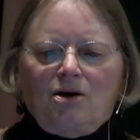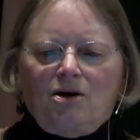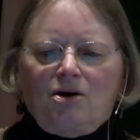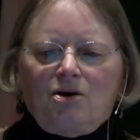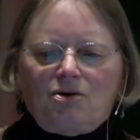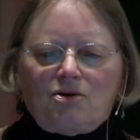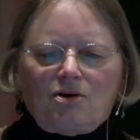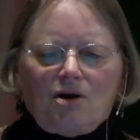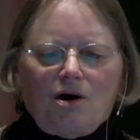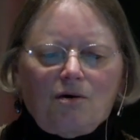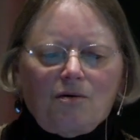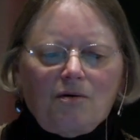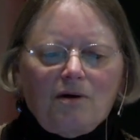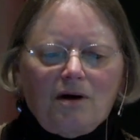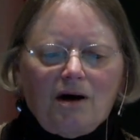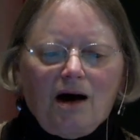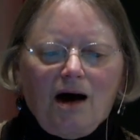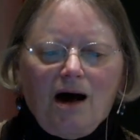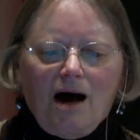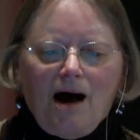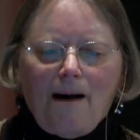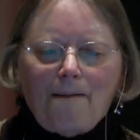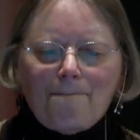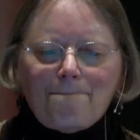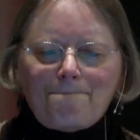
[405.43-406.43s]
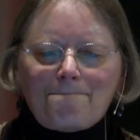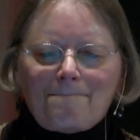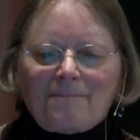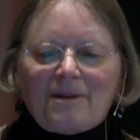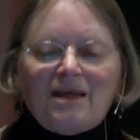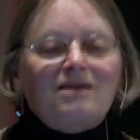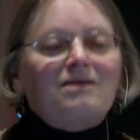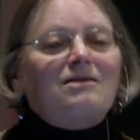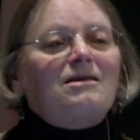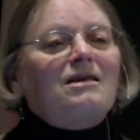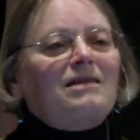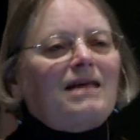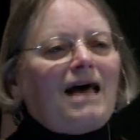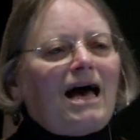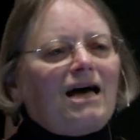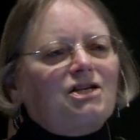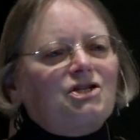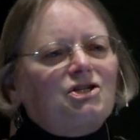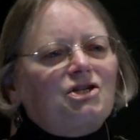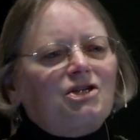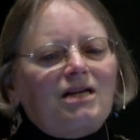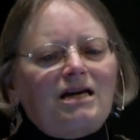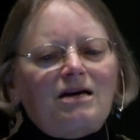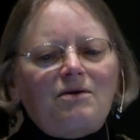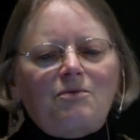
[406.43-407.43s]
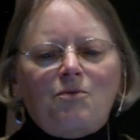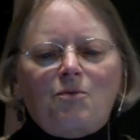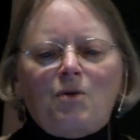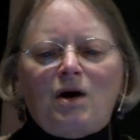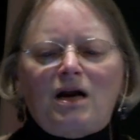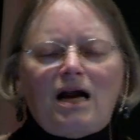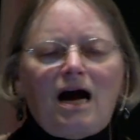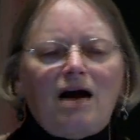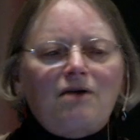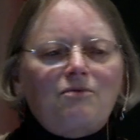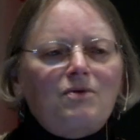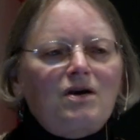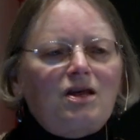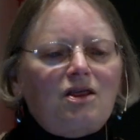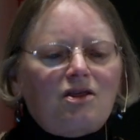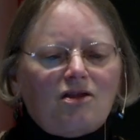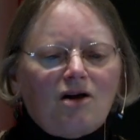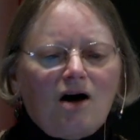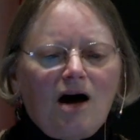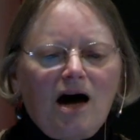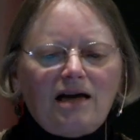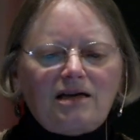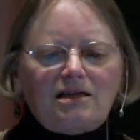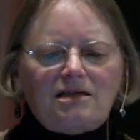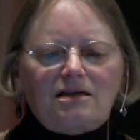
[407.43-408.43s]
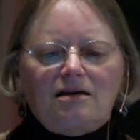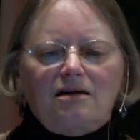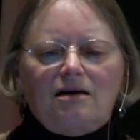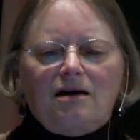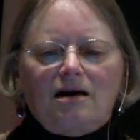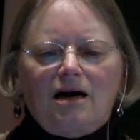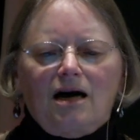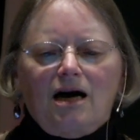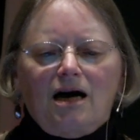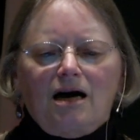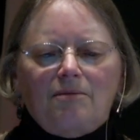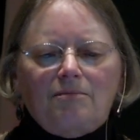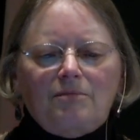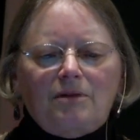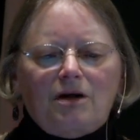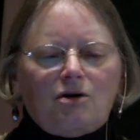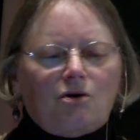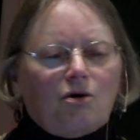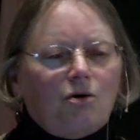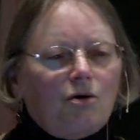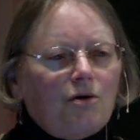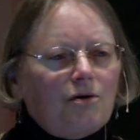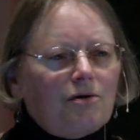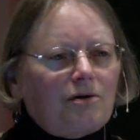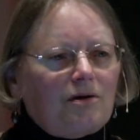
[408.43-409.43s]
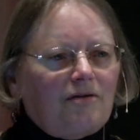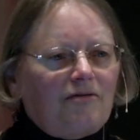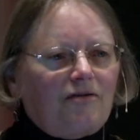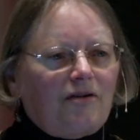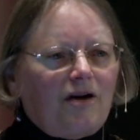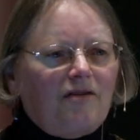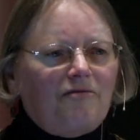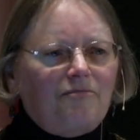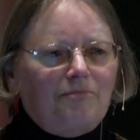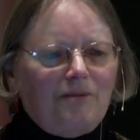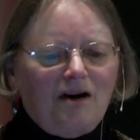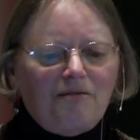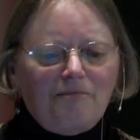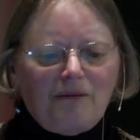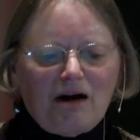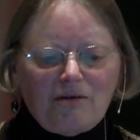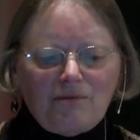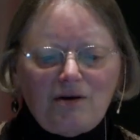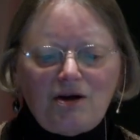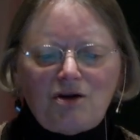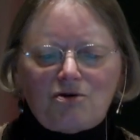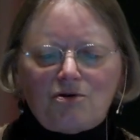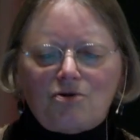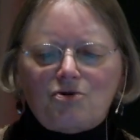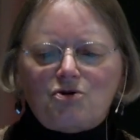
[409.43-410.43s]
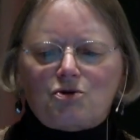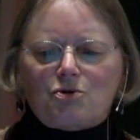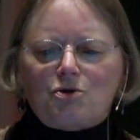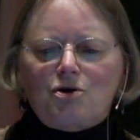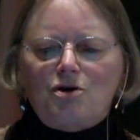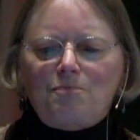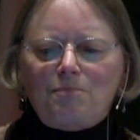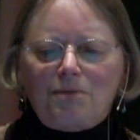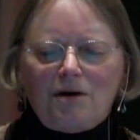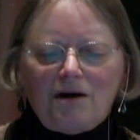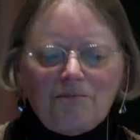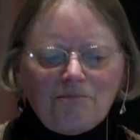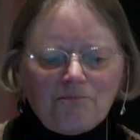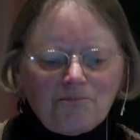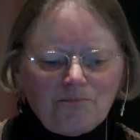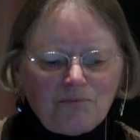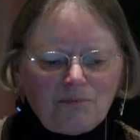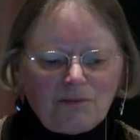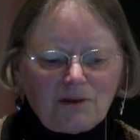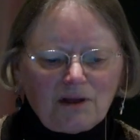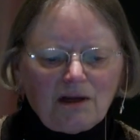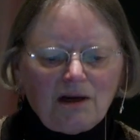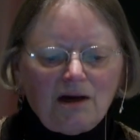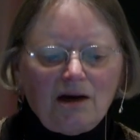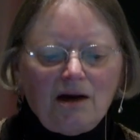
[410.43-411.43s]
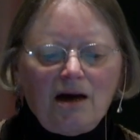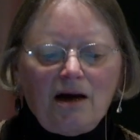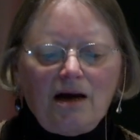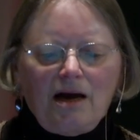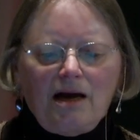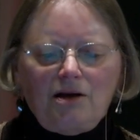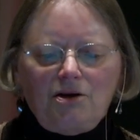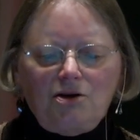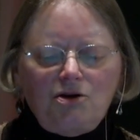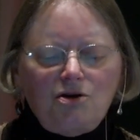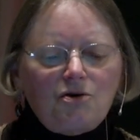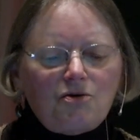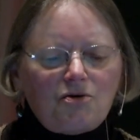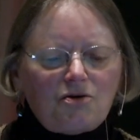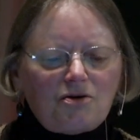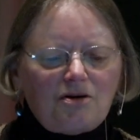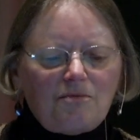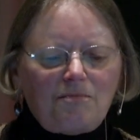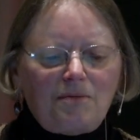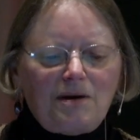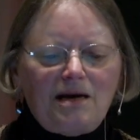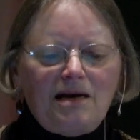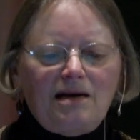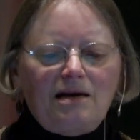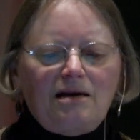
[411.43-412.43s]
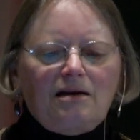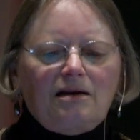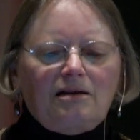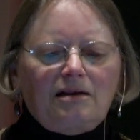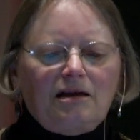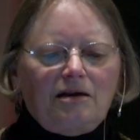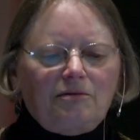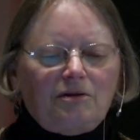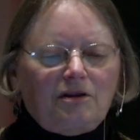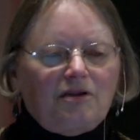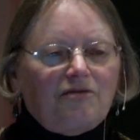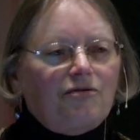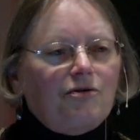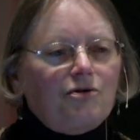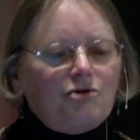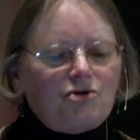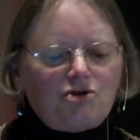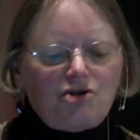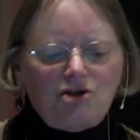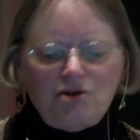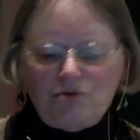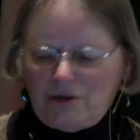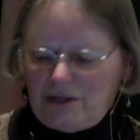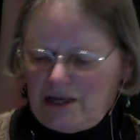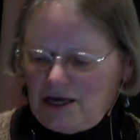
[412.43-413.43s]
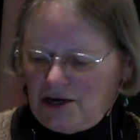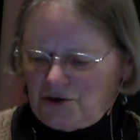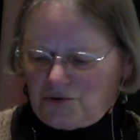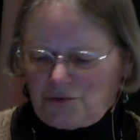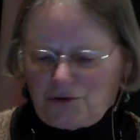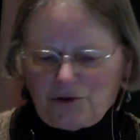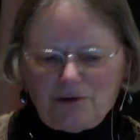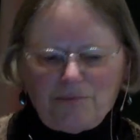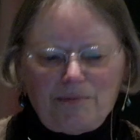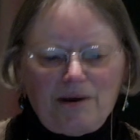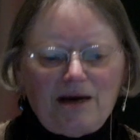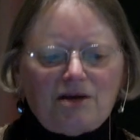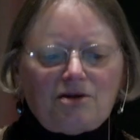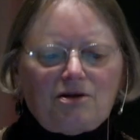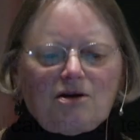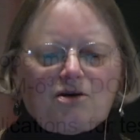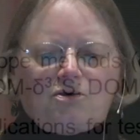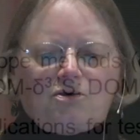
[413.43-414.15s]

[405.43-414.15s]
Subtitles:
So this is actually when I rethought the goals of my research group. It used to be, the first two of these were the basic